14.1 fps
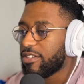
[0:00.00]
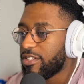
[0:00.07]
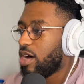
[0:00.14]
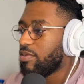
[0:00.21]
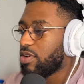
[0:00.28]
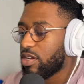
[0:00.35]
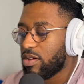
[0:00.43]

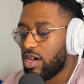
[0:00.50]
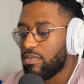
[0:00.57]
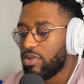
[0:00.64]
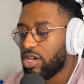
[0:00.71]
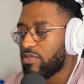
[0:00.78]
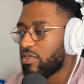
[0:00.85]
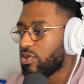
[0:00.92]
I'm
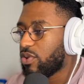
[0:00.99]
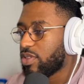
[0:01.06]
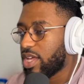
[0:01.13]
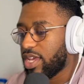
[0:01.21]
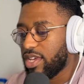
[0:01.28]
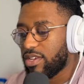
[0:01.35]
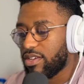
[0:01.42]
gonna record
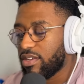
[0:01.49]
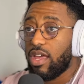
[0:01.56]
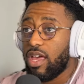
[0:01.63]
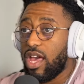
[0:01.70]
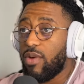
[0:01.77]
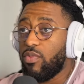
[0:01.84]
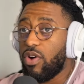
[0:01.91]
that in.
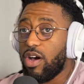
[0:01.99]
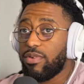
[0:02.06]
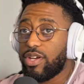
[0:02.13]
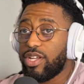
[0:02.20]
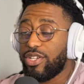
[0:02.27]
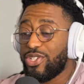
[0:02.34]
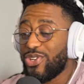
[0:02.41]
And what I'm
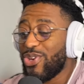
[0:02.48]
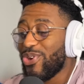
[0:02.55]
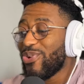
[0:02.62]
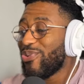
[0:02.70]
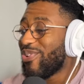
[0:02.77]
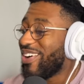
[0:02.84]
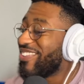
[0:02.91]
gonna do,